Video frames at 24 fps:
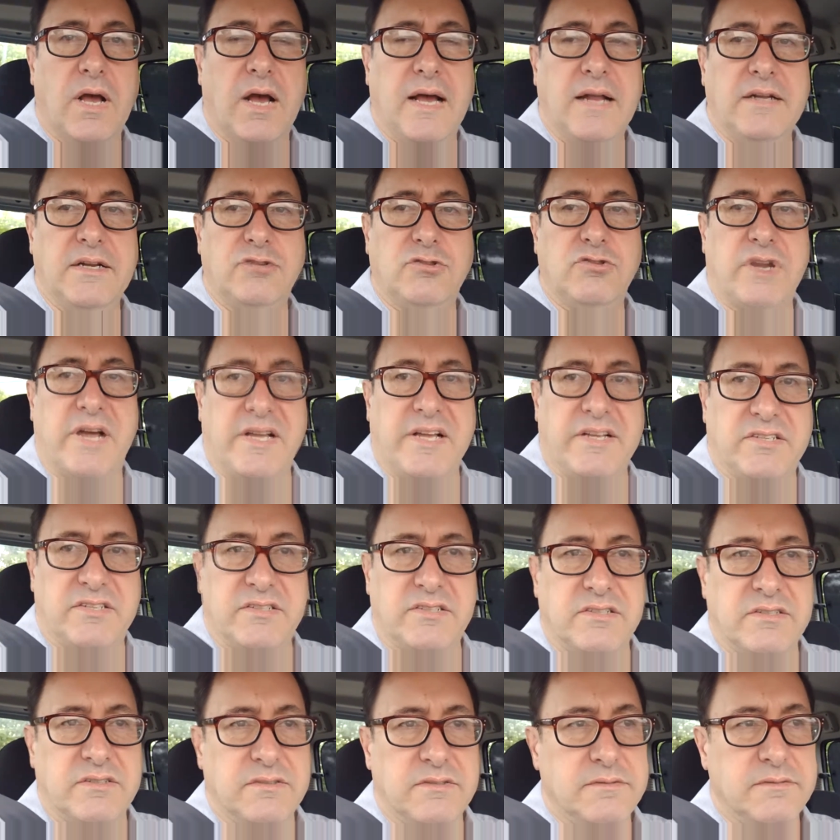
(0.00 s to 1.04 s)
and
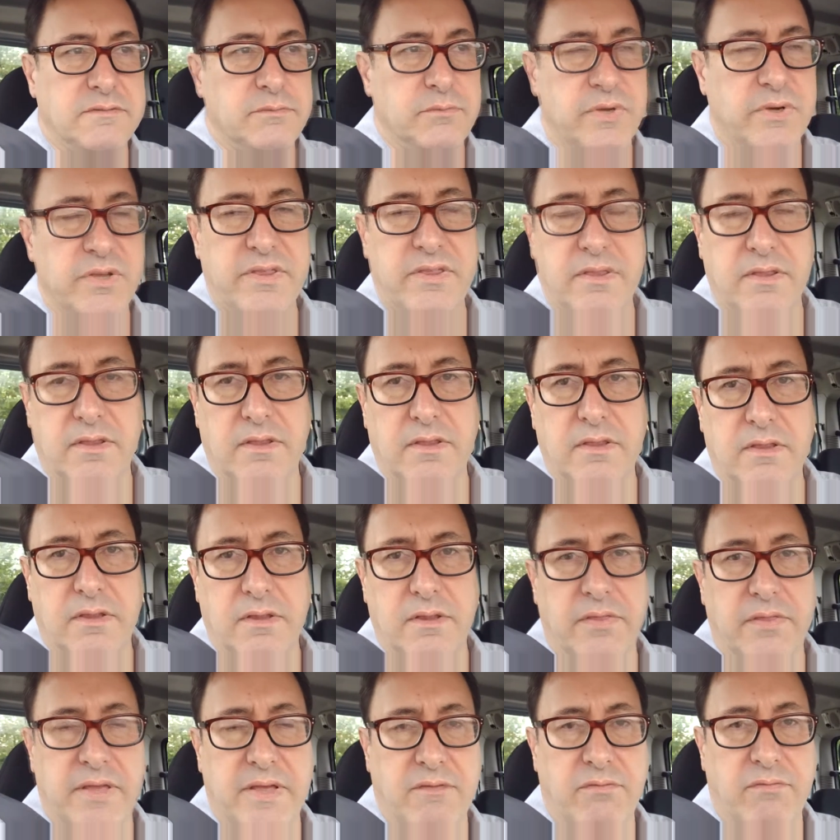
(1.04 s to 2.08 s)
address with
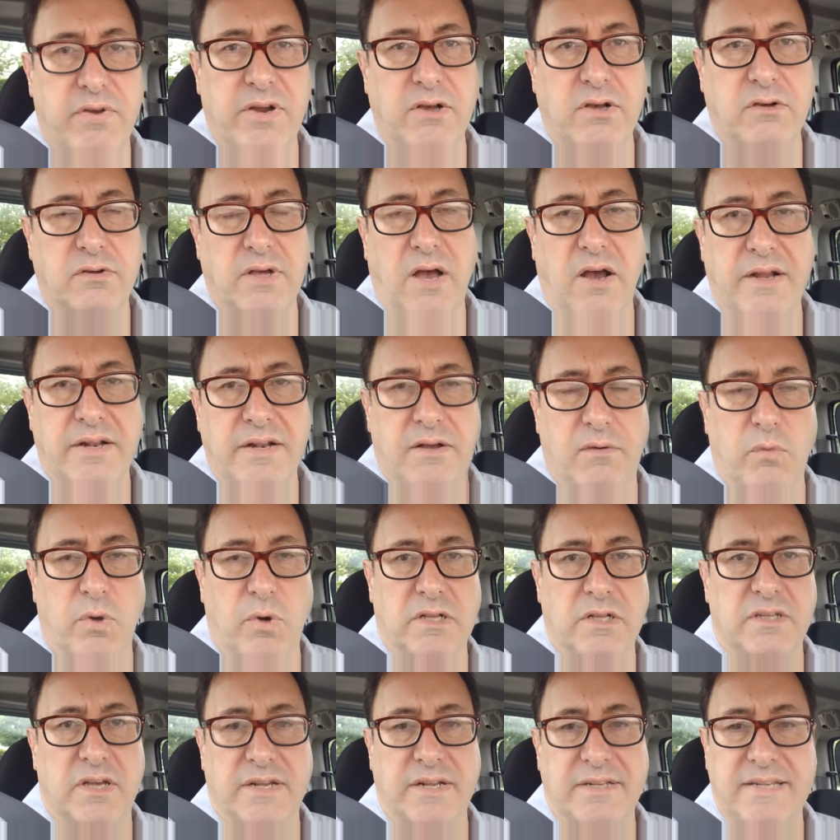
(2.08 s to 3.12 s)
their real uh,
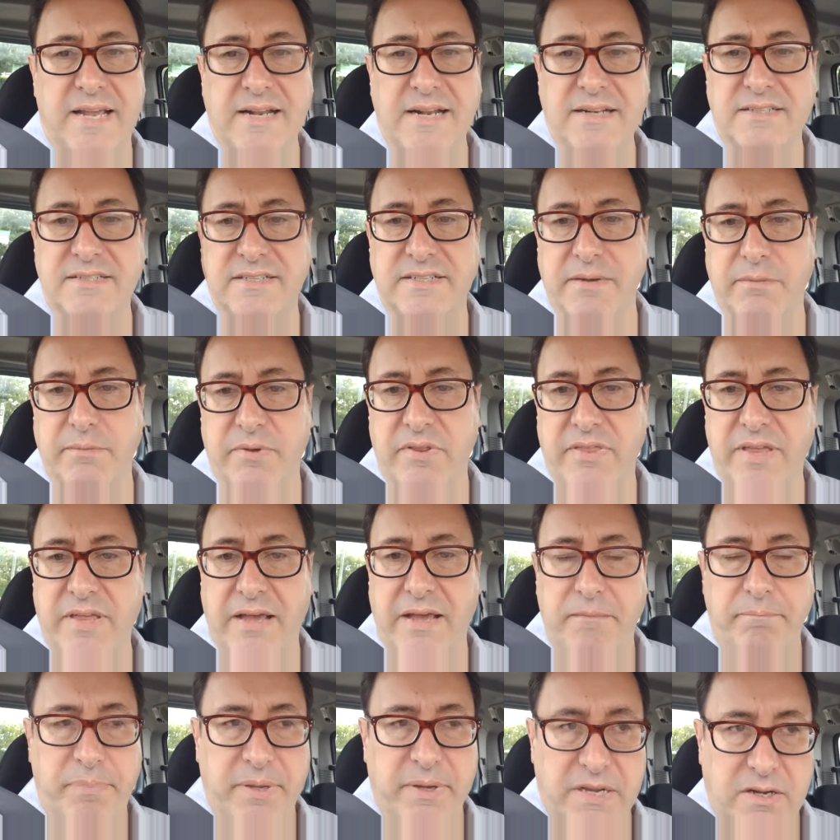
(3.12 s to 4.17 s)
world identity with
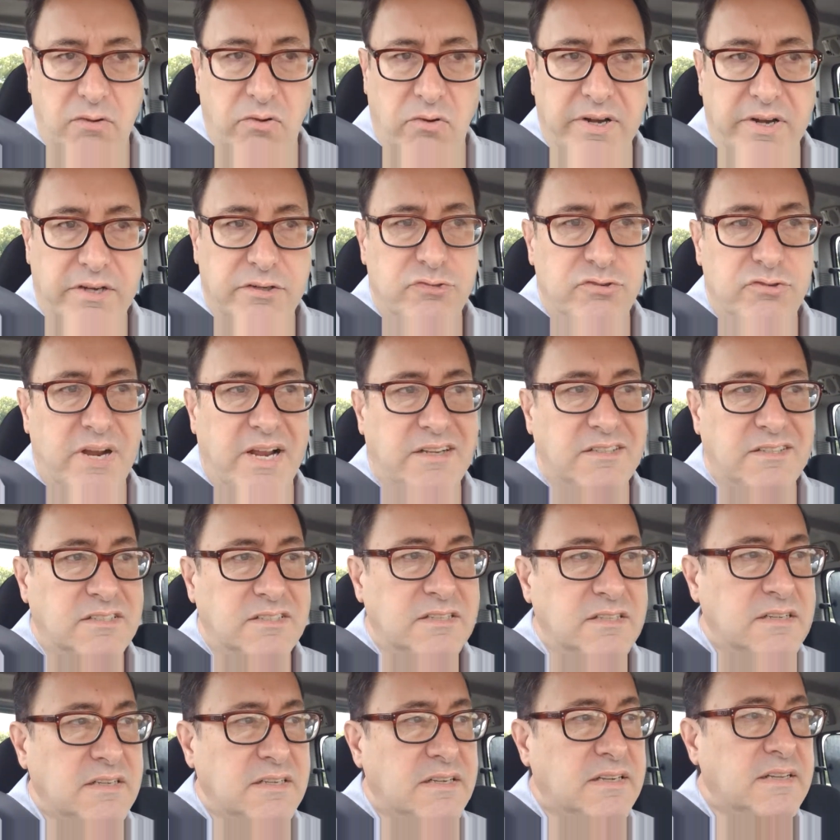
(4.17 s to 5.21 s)
that Bitcoin
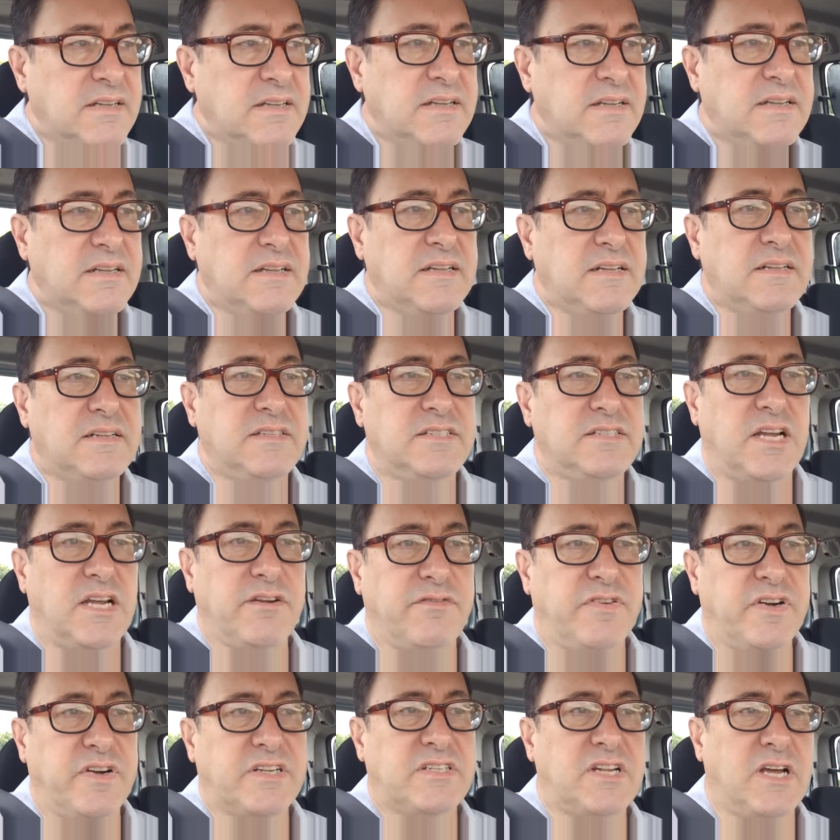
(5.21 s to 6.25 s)
address.
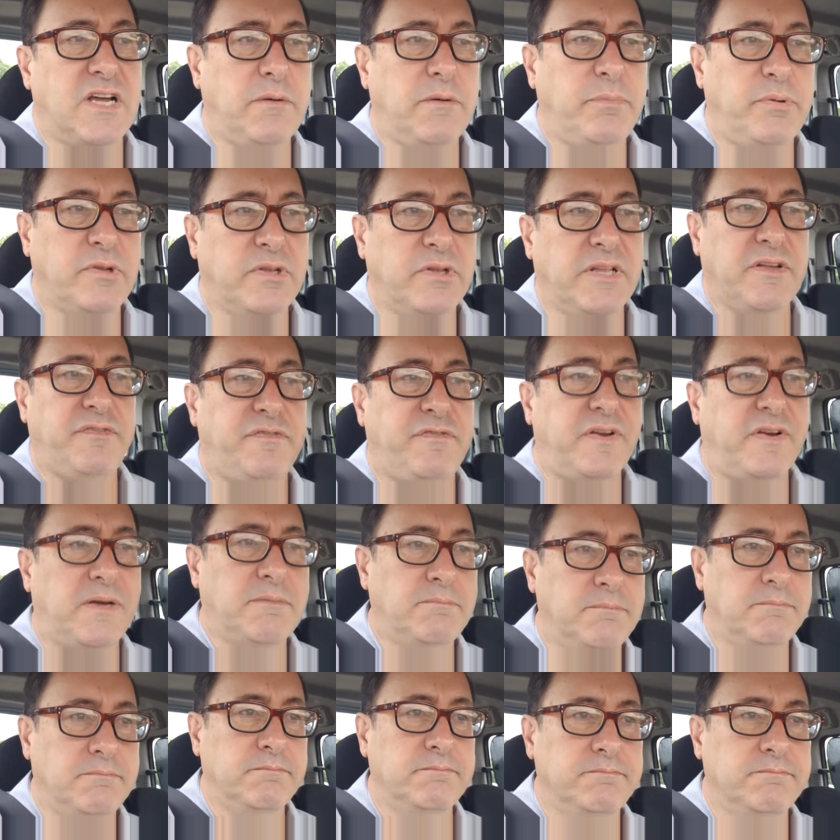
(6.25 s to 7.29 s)
So, for example, if
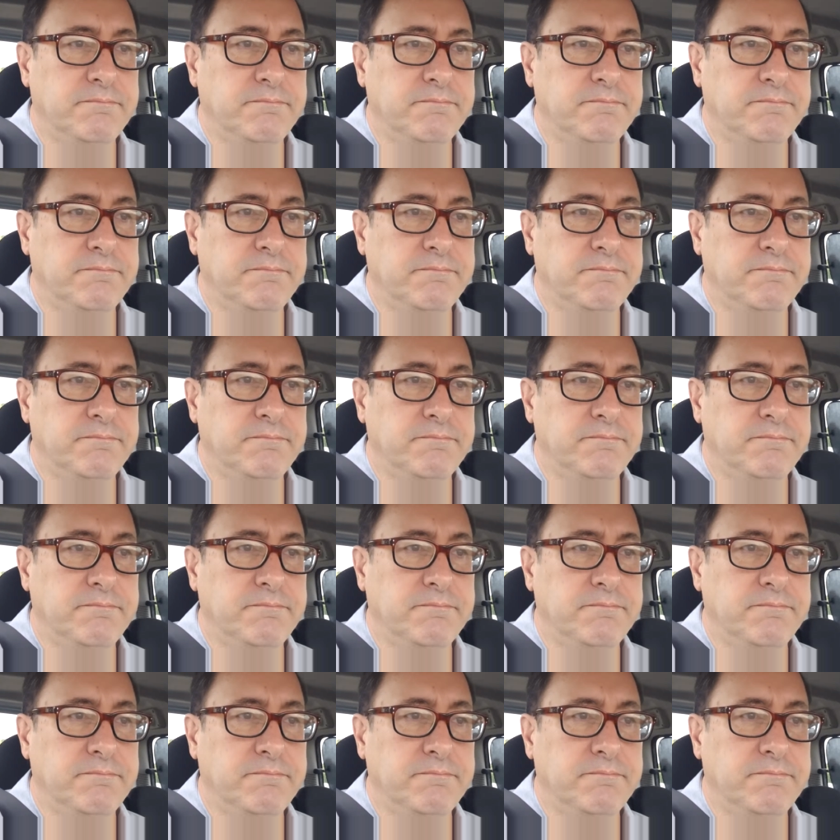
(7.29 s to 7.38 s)
um,